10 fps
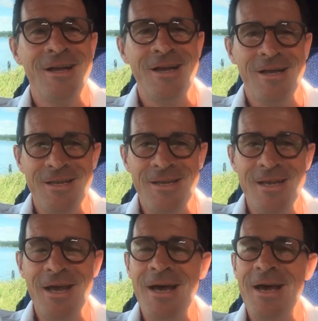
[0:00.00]

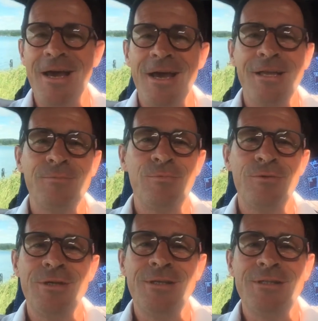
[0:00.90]
Night
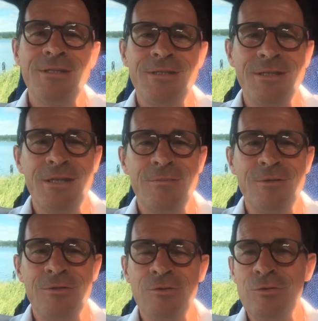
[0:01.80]
breezes seem
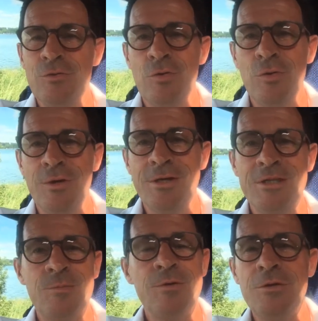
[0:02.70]
to
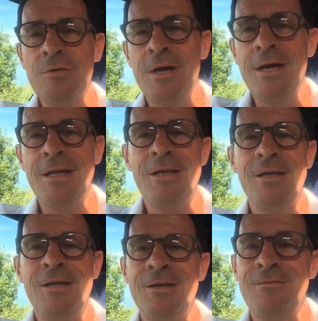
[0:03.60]
whisper, I
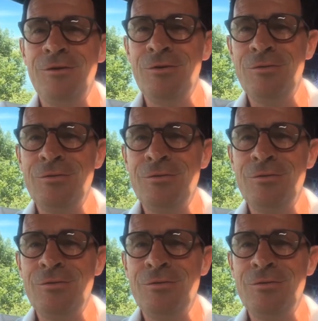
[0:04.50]
love you.